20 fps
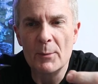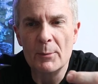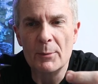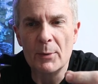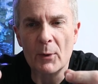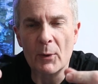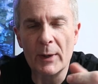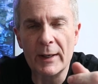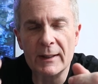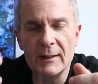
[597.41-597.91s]

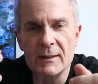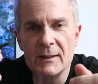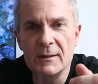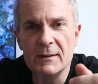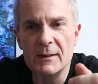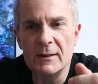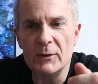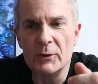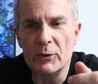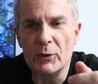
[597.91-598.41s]
point
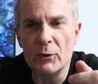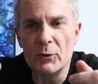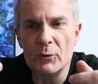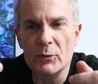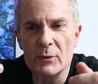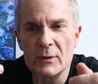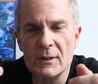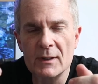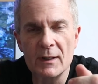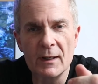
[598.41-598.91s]
to
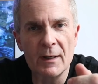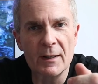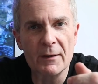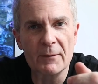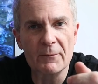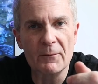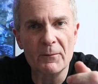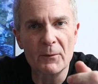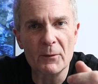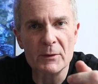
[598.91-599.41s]
use
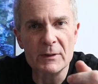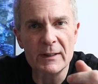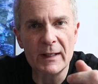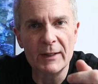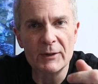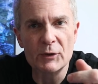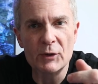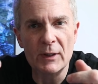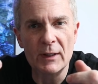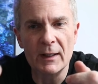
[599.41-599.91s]
uh, for
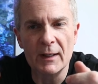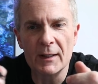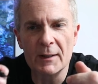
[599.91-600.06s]
sketching